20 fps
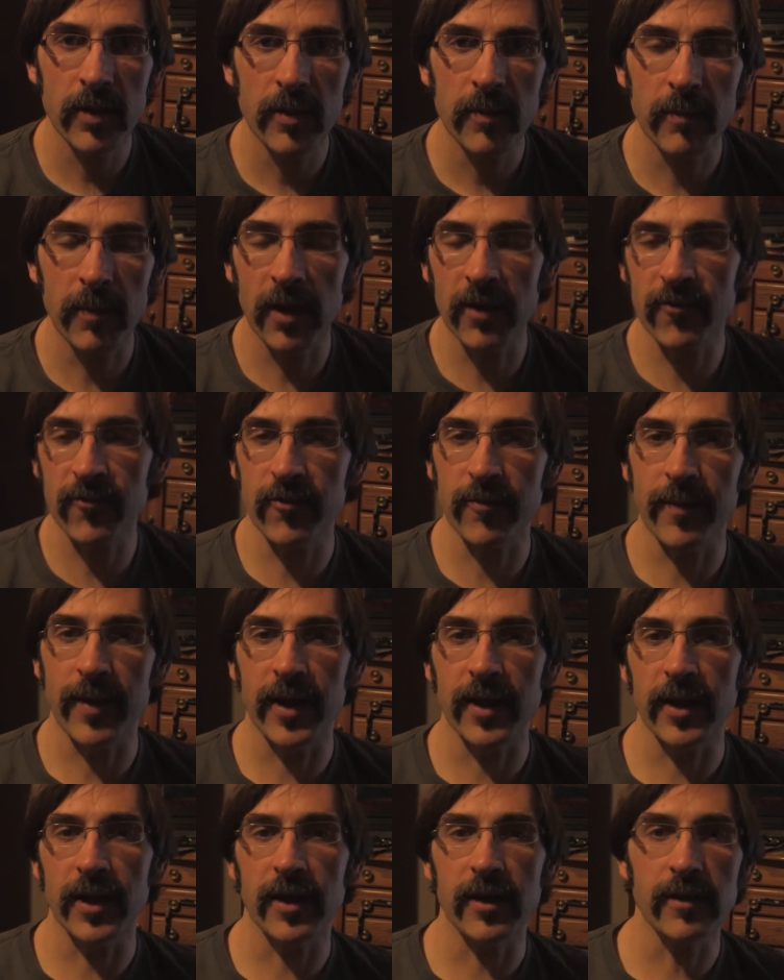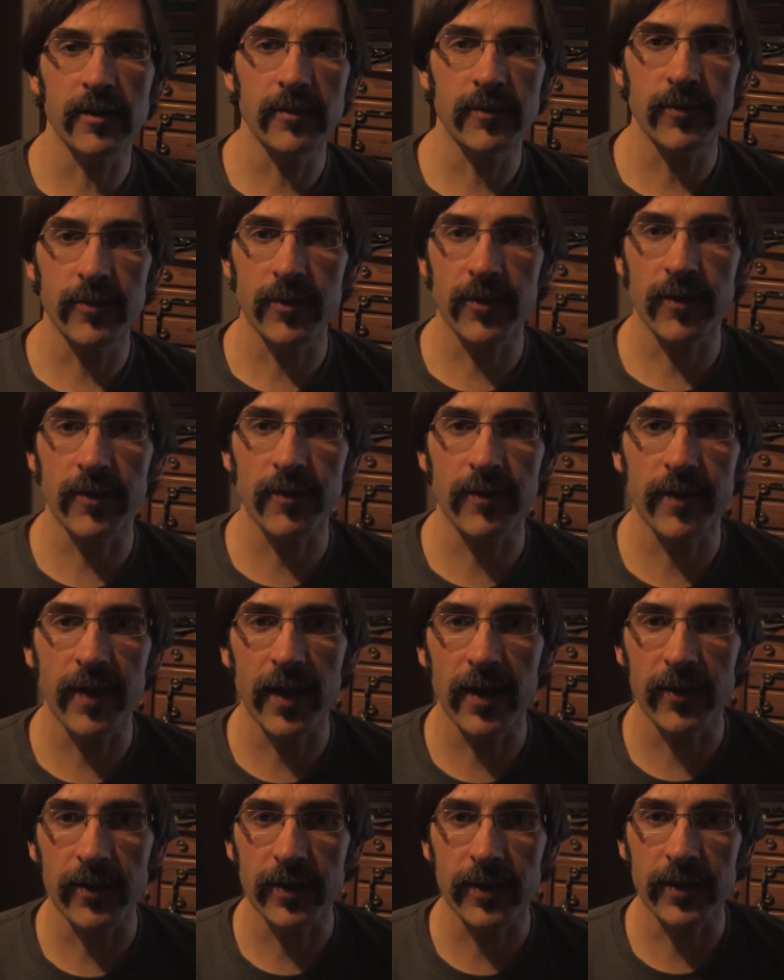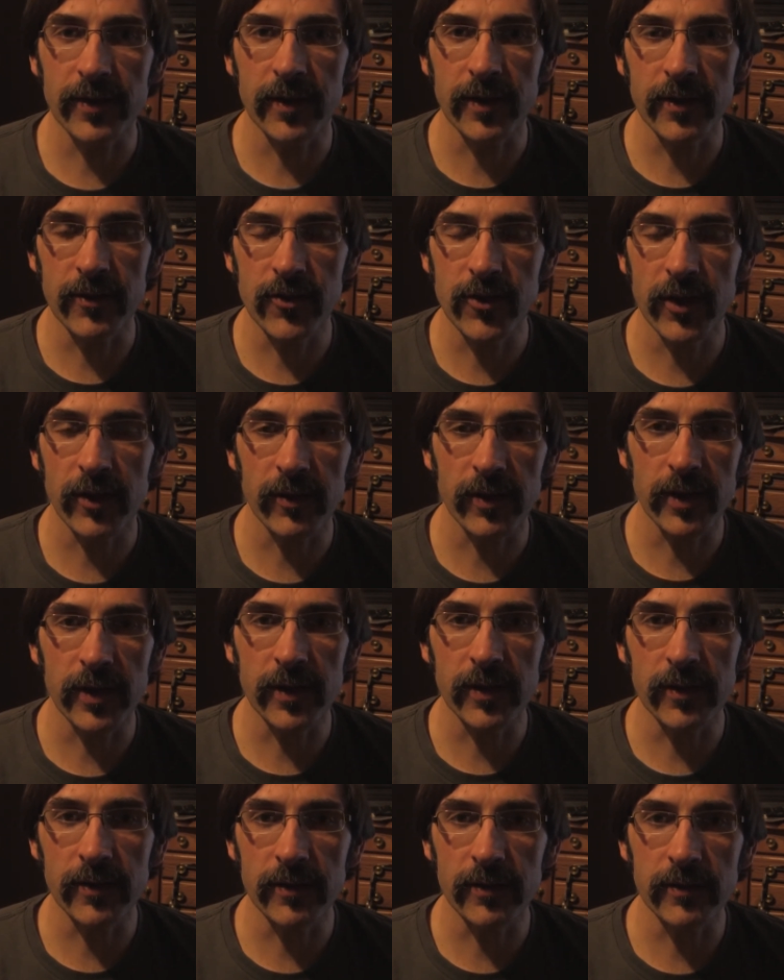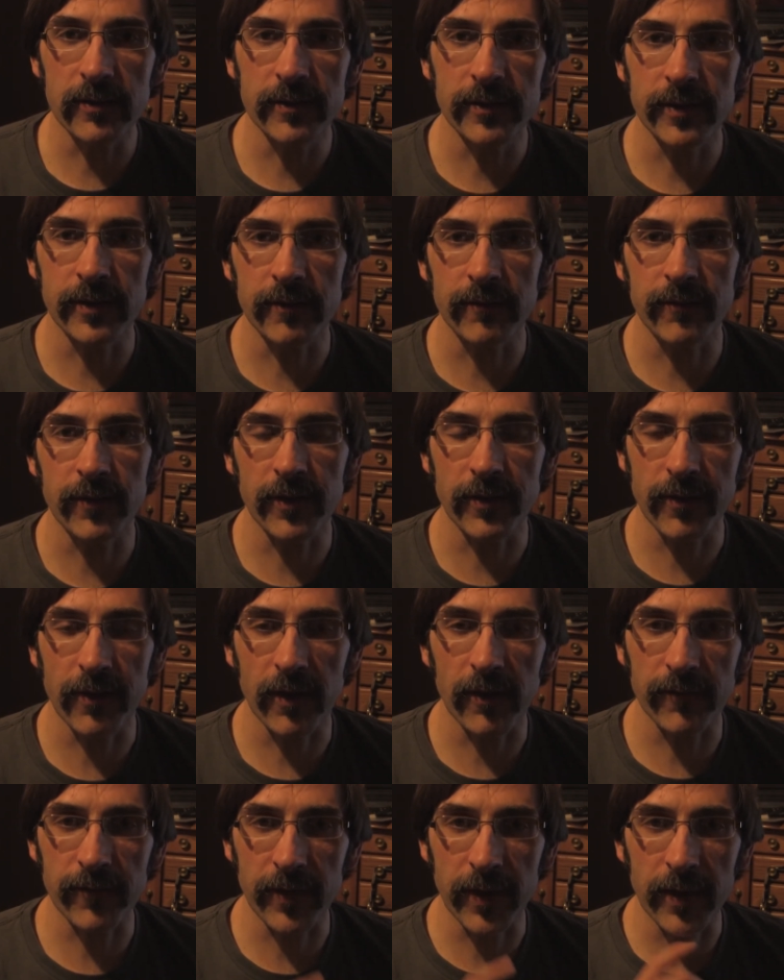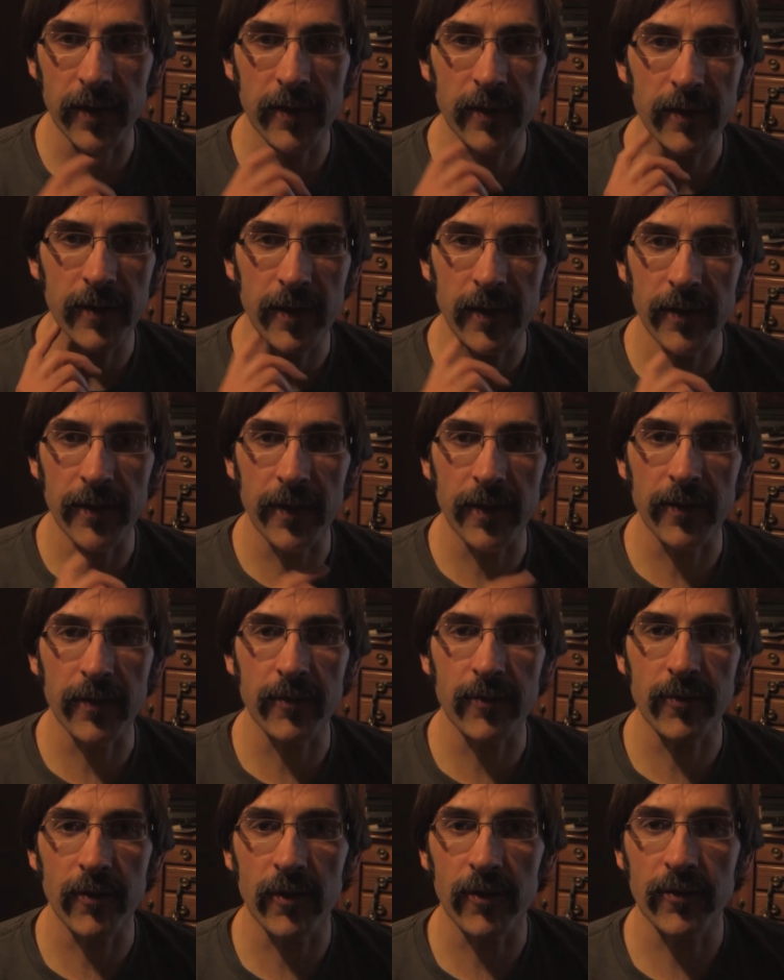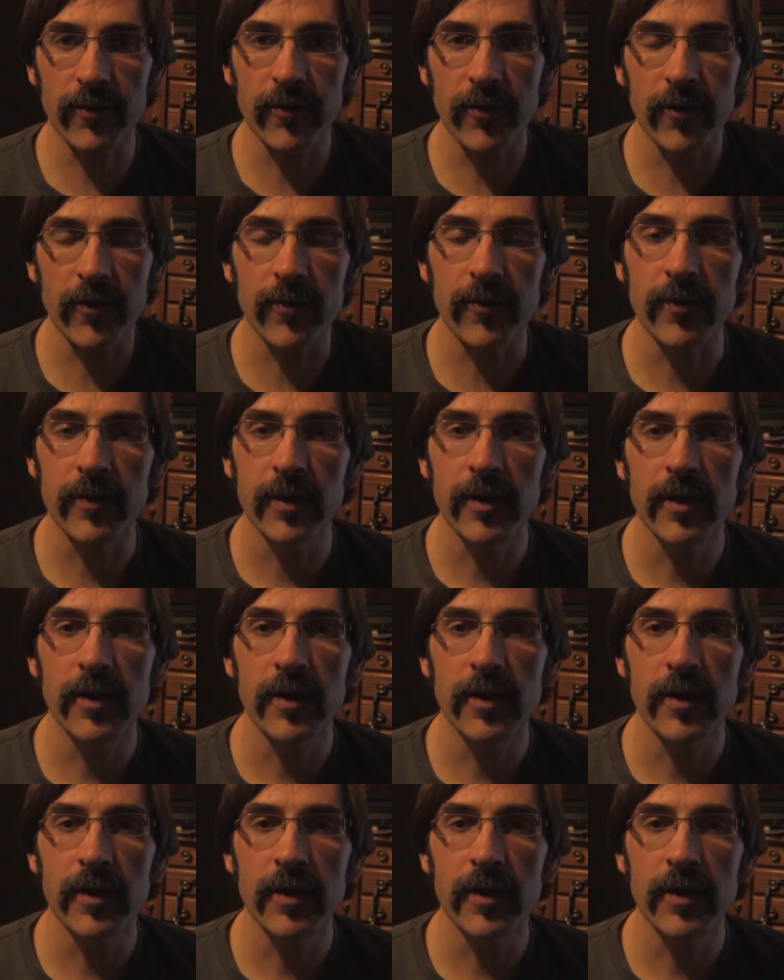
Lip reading: Monster Mania, which is down in Cherry Hill near Philadelphia, and then there's also